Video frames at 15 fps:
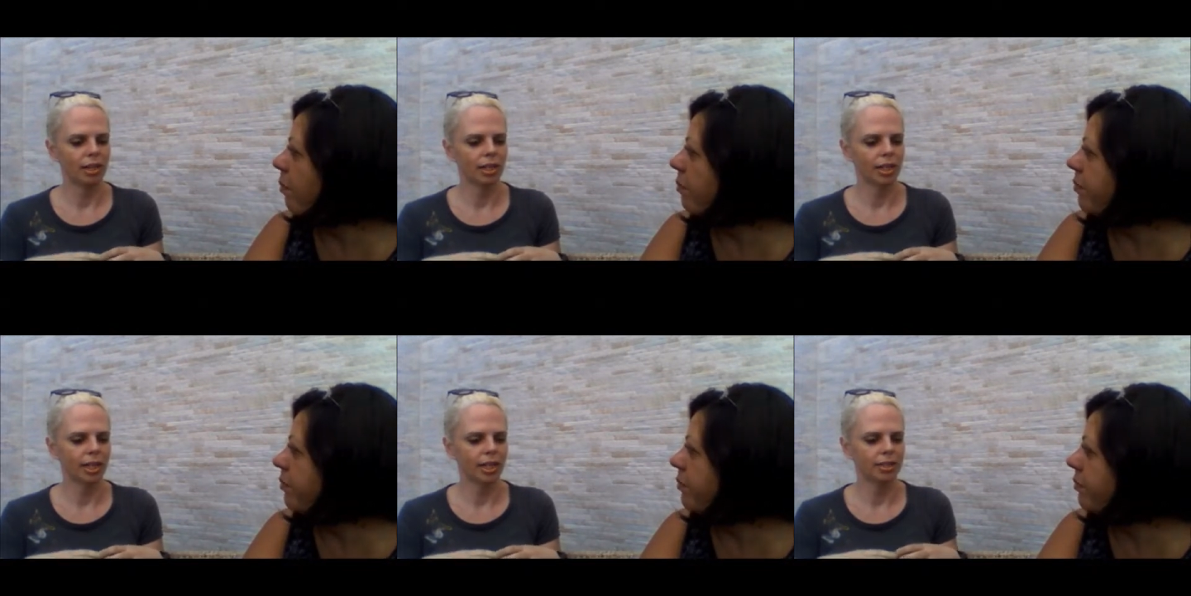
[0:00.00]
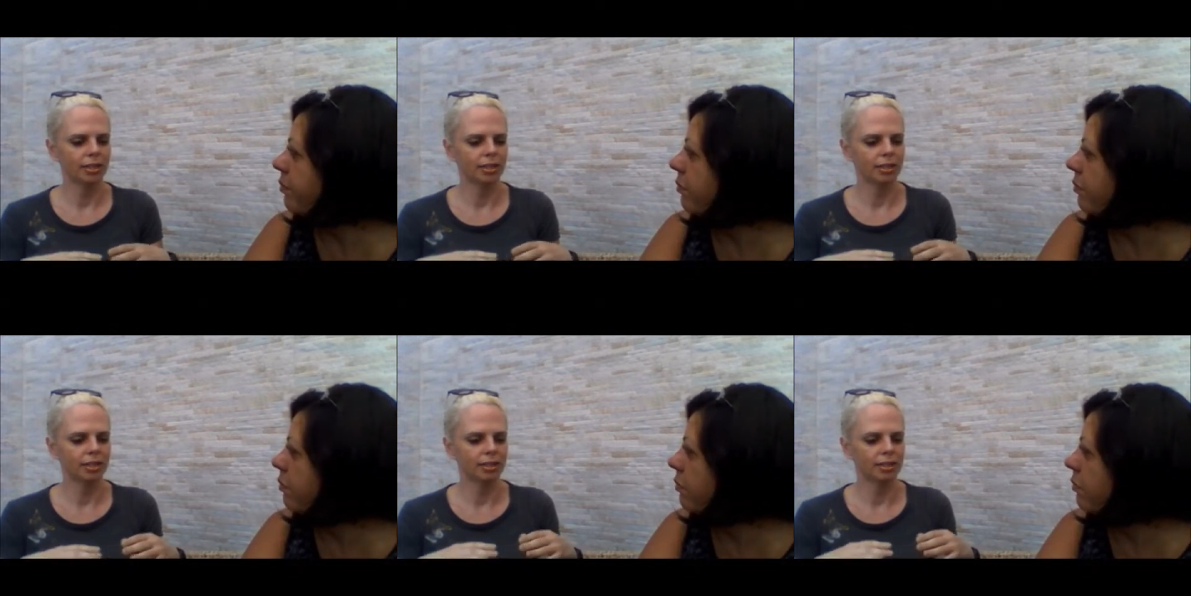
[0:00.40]

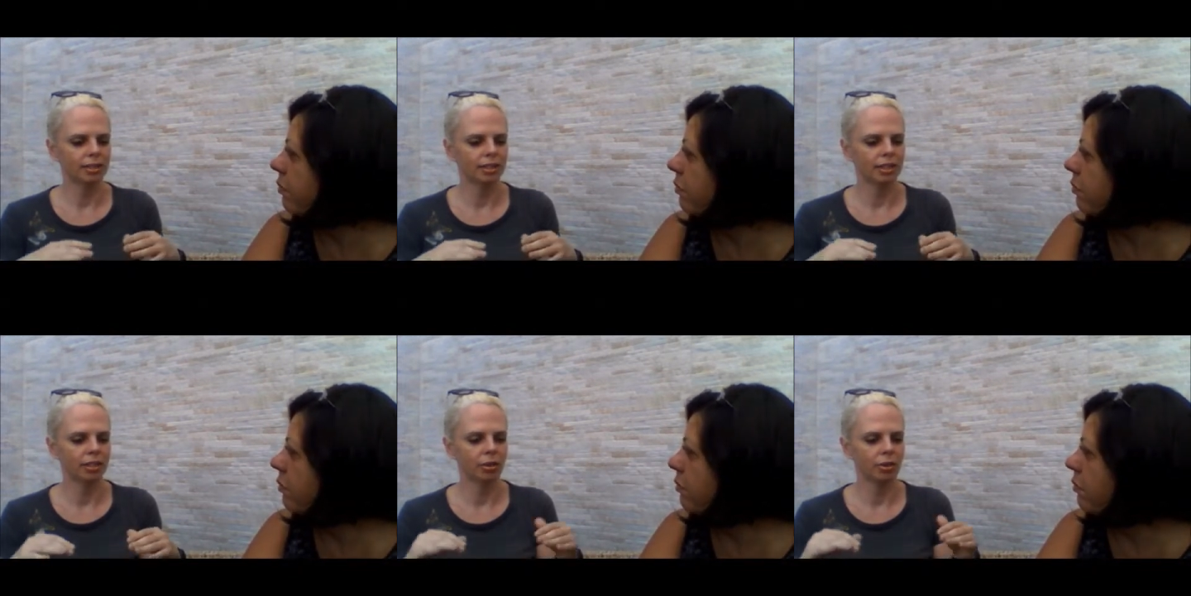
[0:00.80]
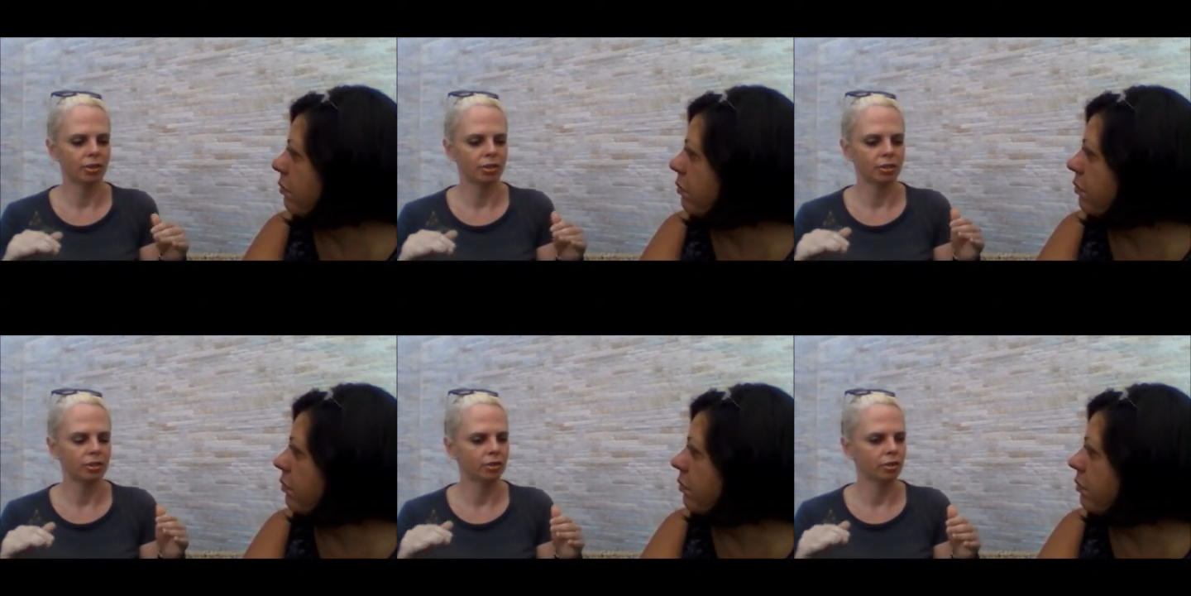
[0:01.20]
Speaker 1: learn uh, the
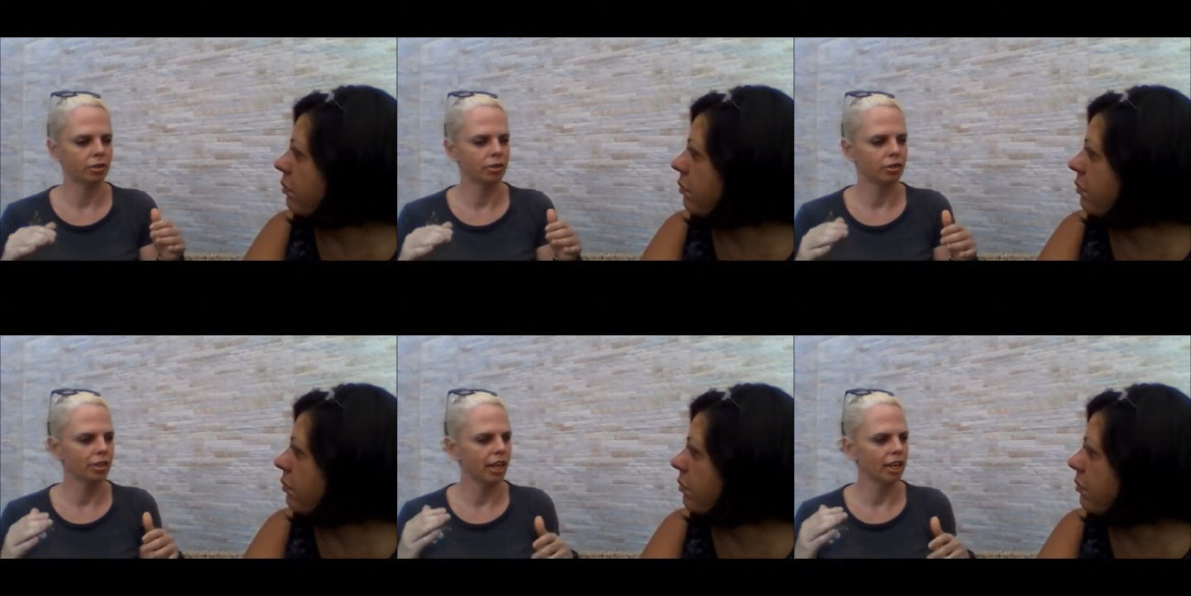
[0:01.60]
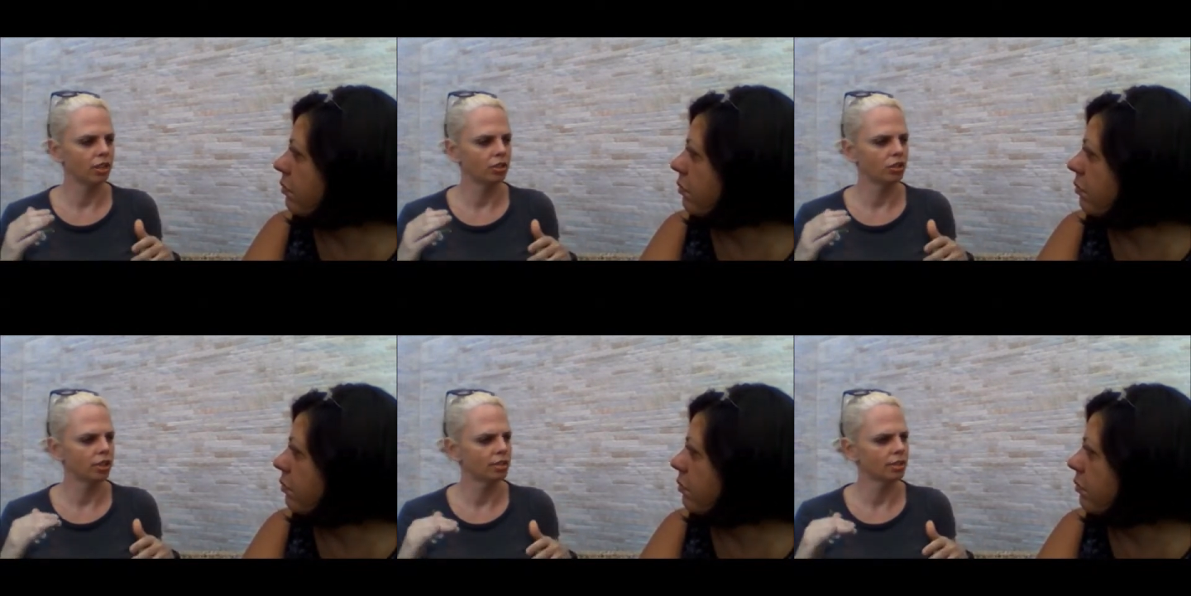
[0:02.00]
con
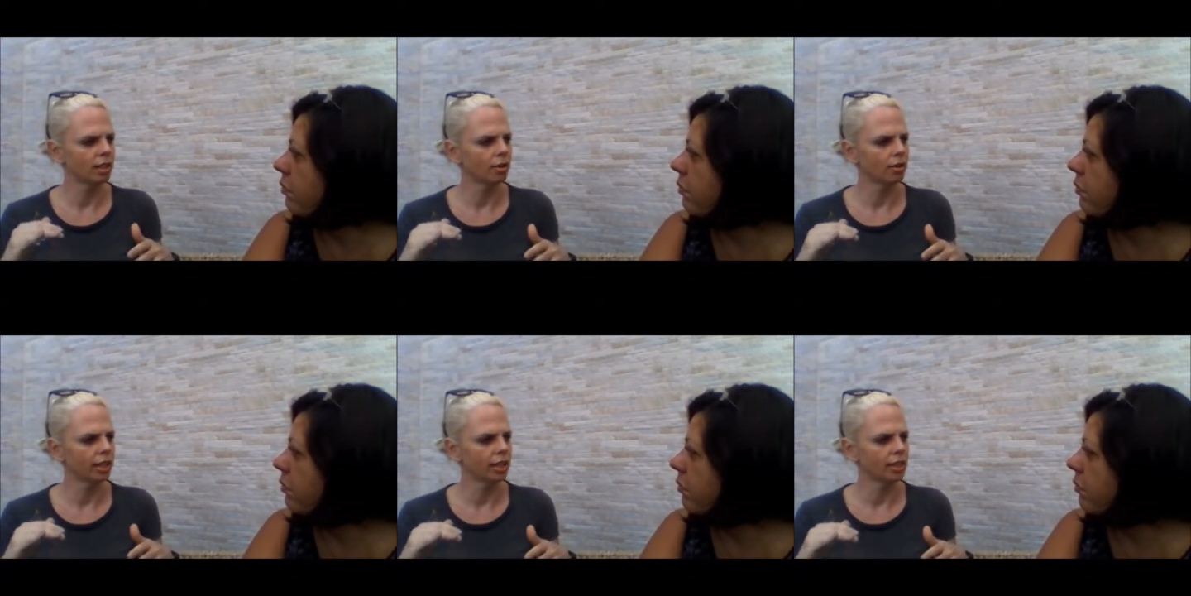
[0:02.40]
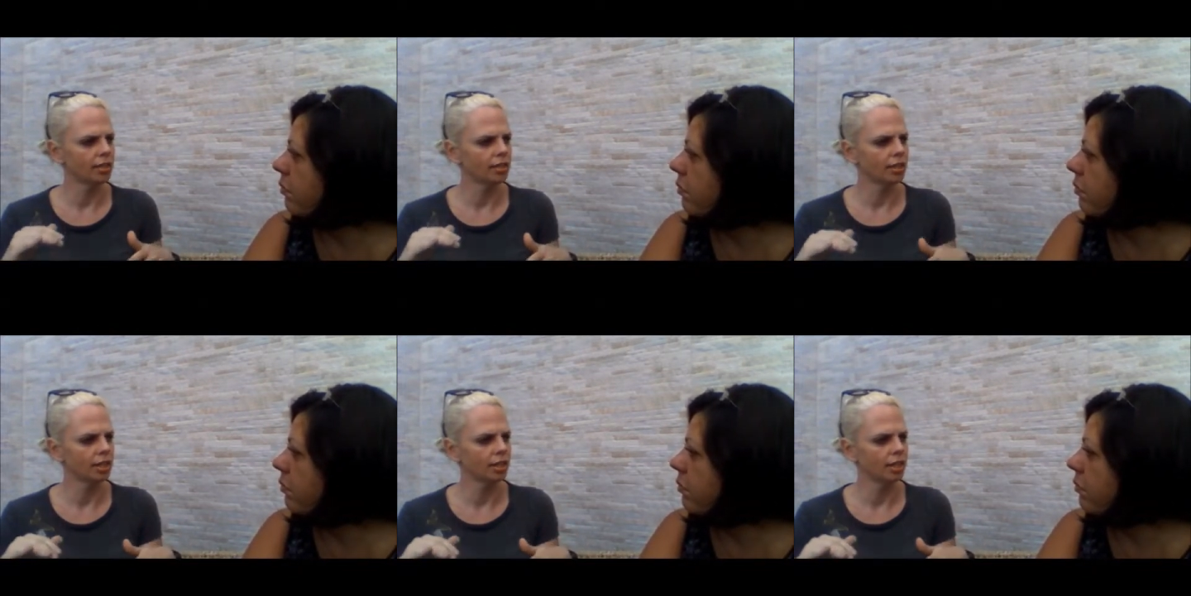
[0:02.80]
conjugations. How can I
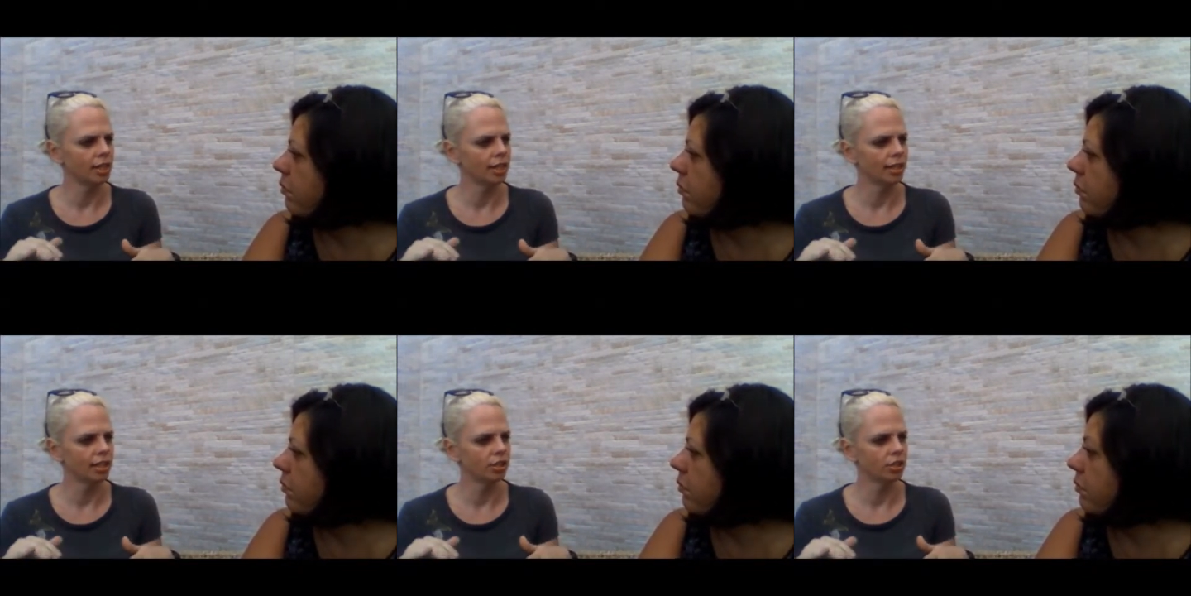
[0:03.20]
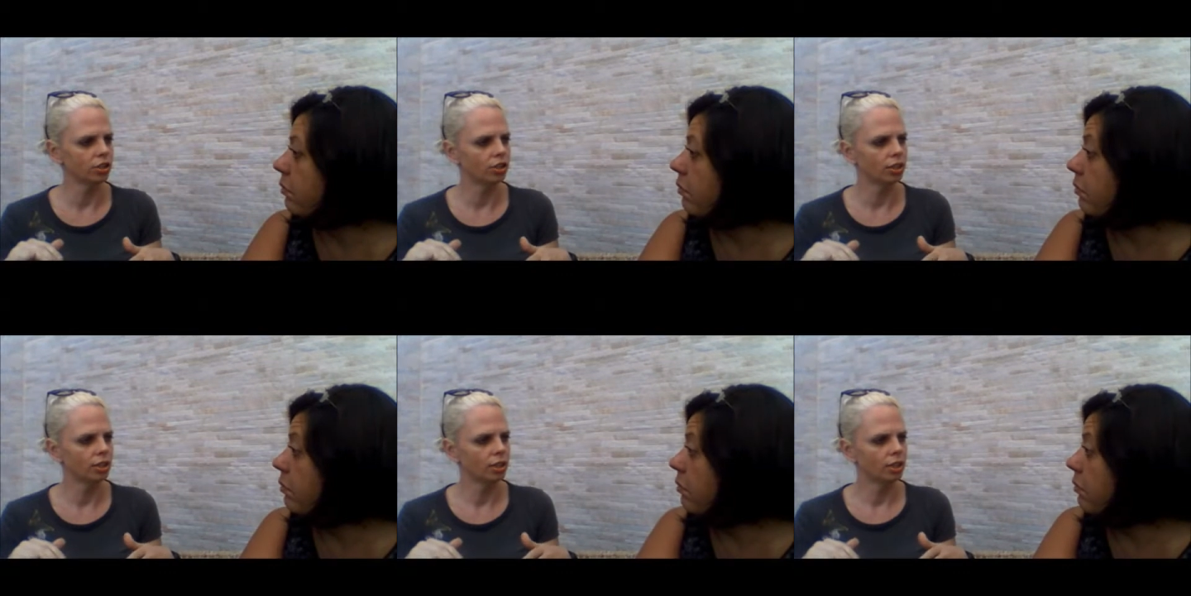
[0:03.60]
say in
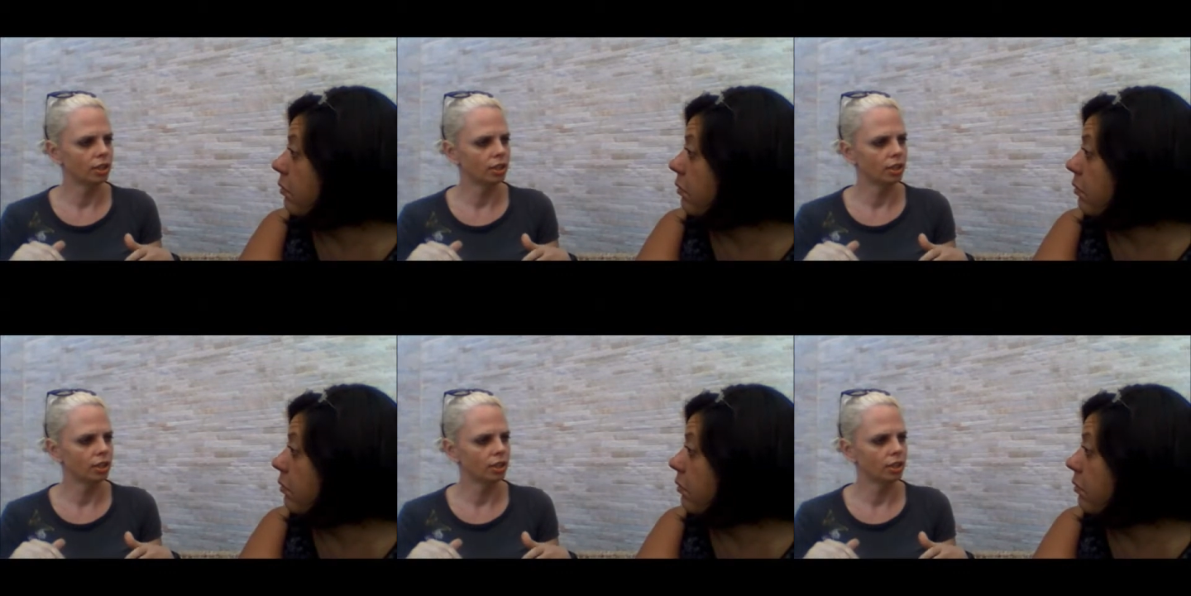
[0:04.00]
English?